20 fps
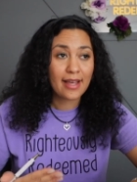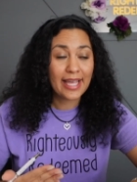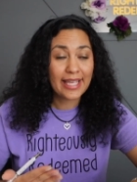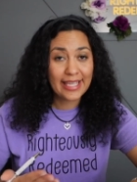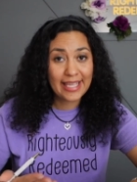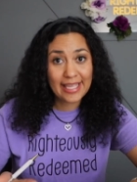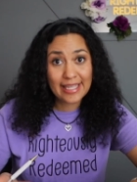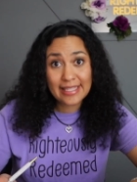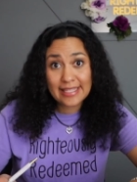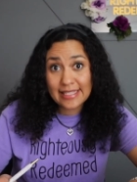I
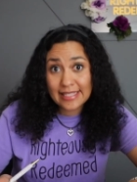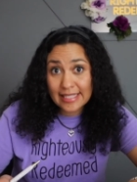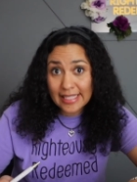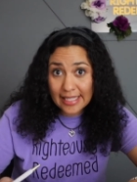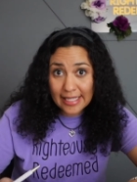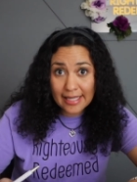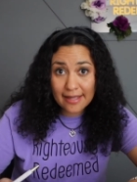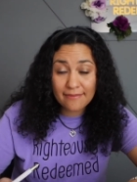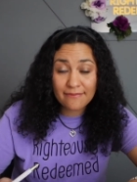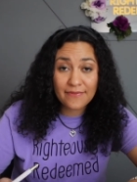can't
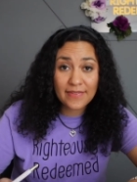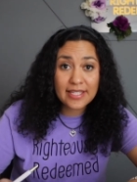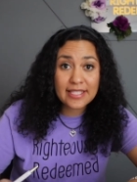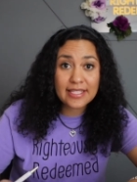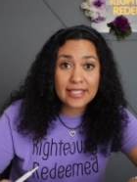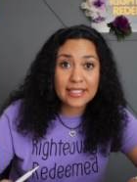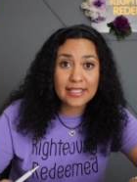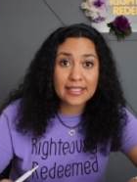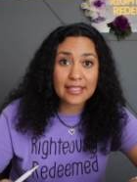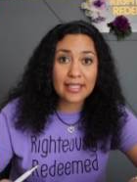see him
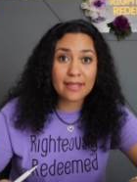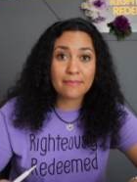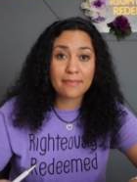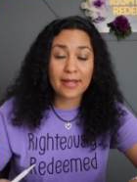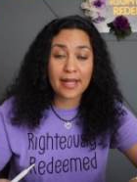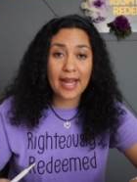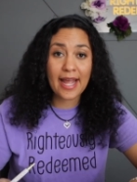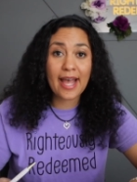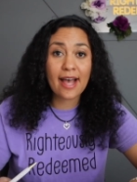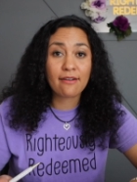physically,
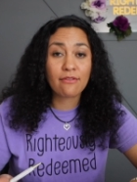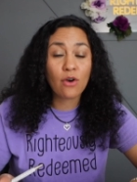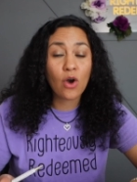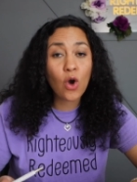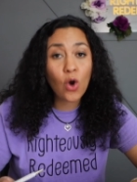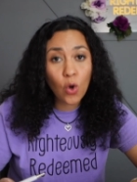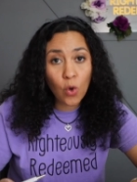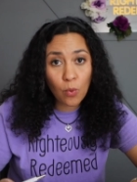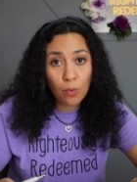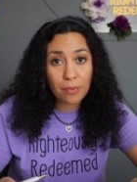but I have
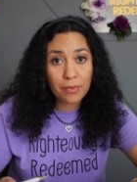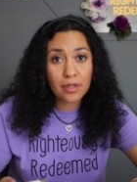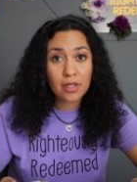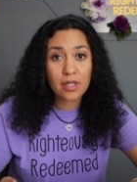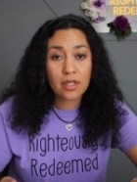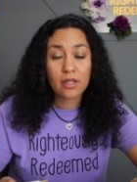hope